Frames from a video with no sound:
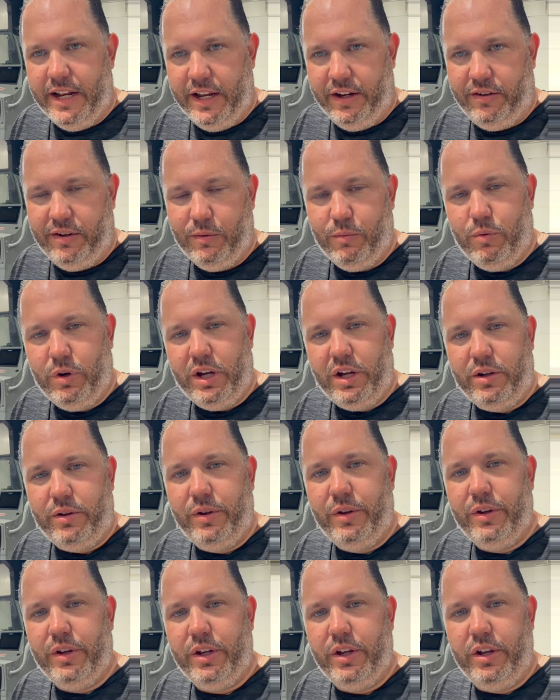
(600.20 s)
they said, well,
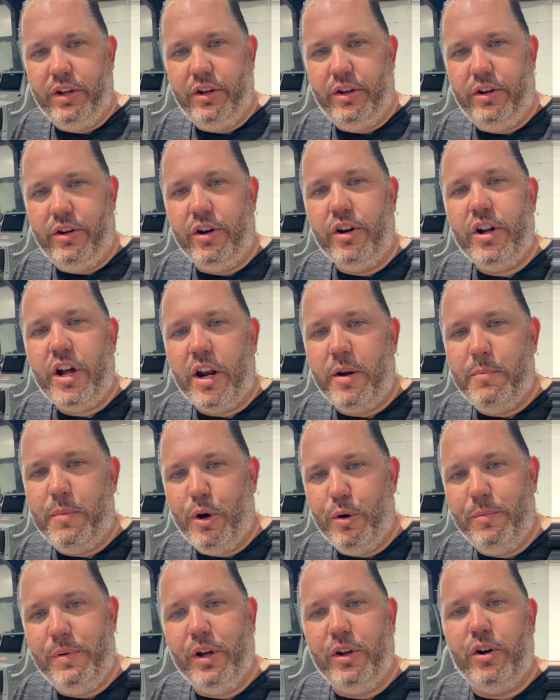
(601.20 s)
you're not a
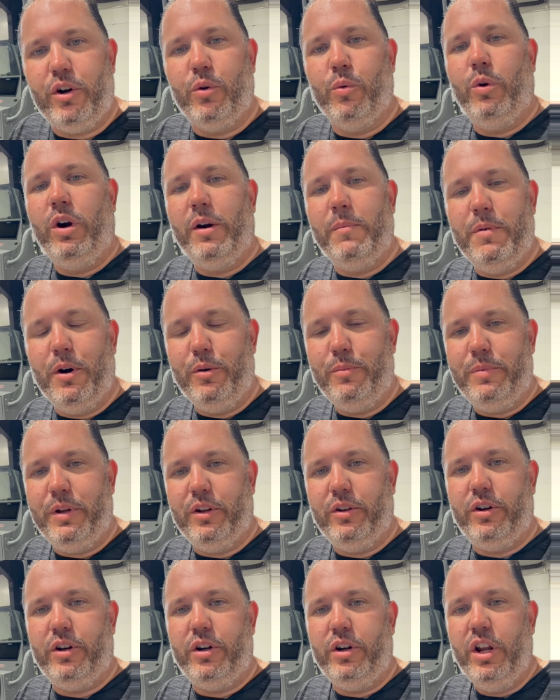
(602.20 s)
boat builder. We're a boat
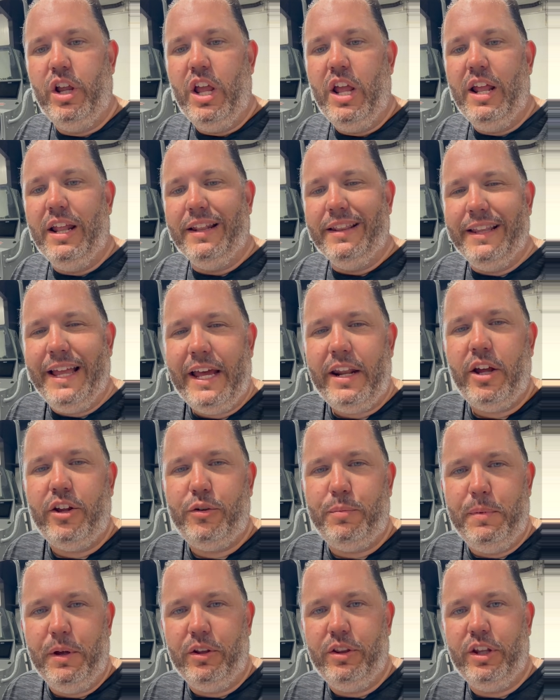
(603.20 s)
builder. Let us
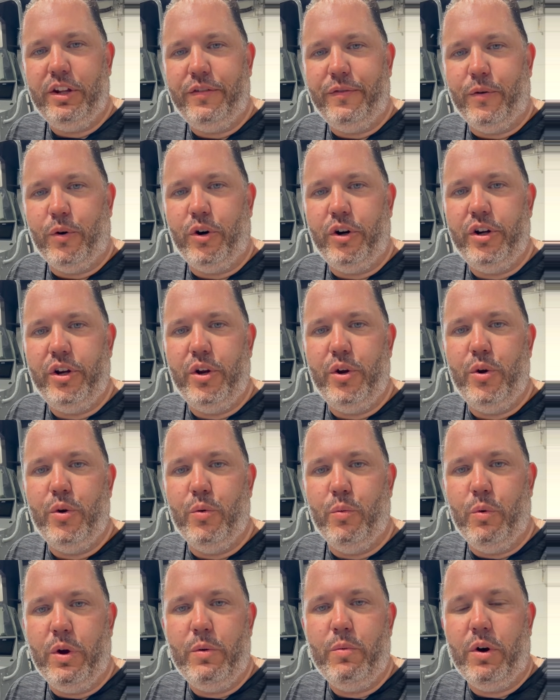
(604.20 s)
build this for you.
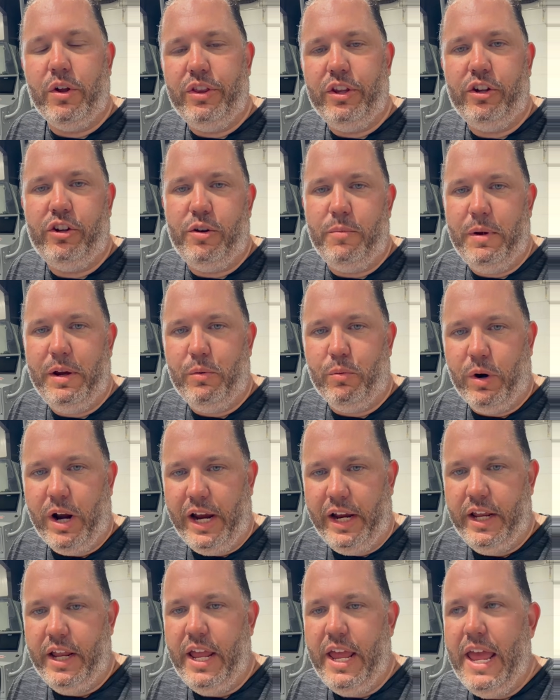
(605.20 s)
We want this to be
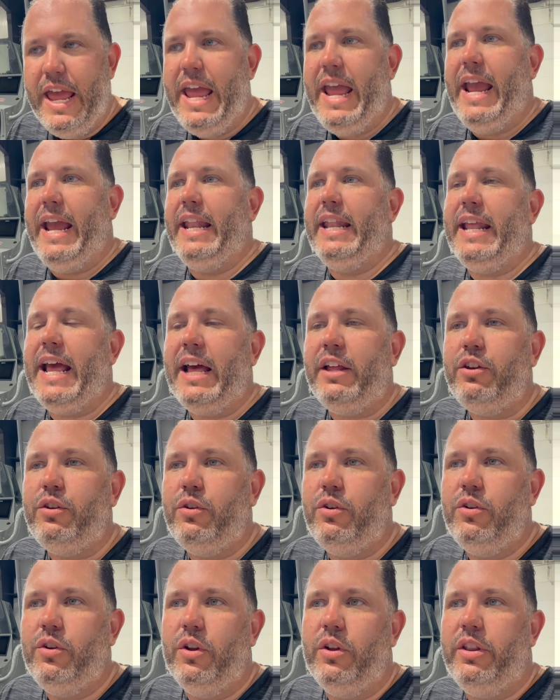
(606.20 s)
right. And
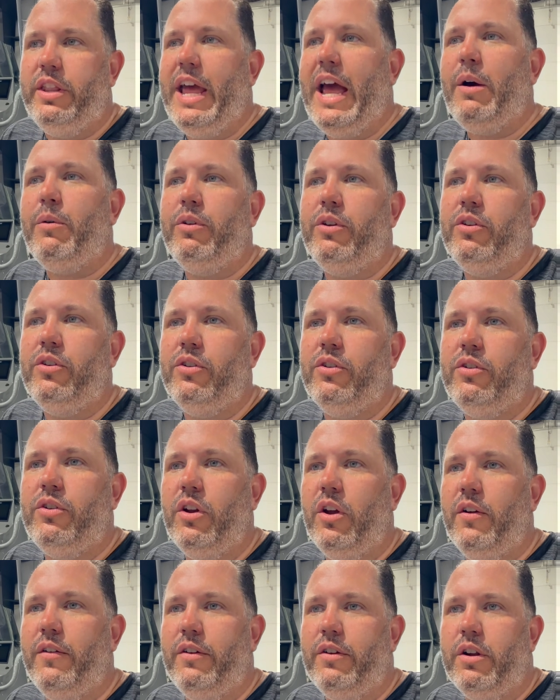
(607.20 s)
that was
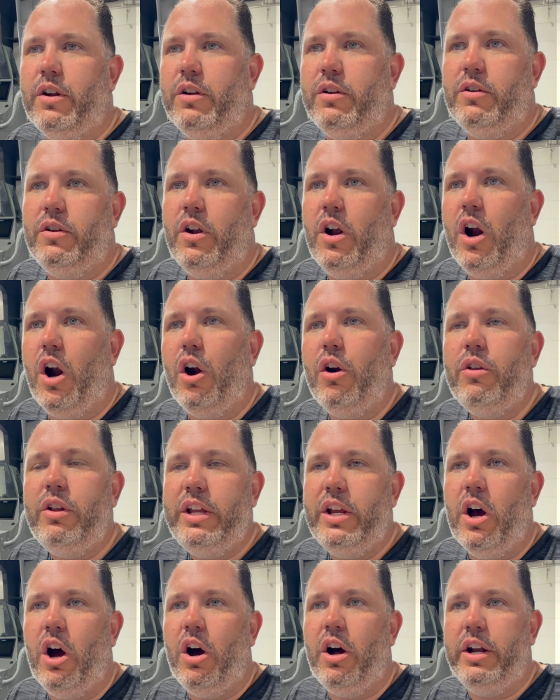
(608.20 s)

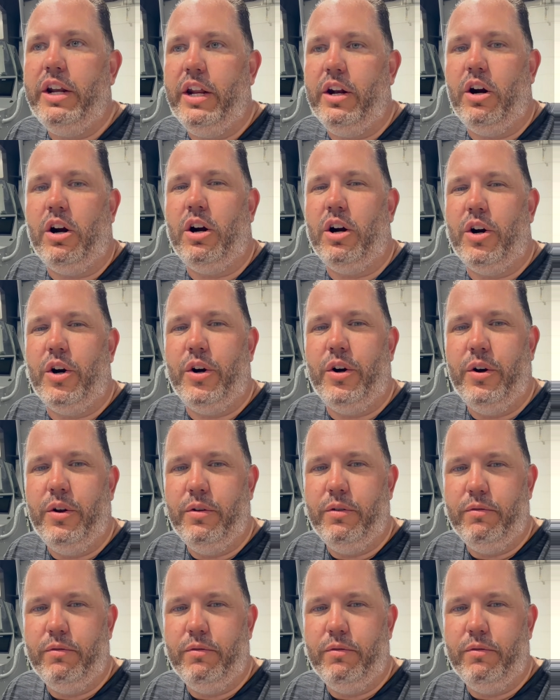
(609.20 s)
early on in our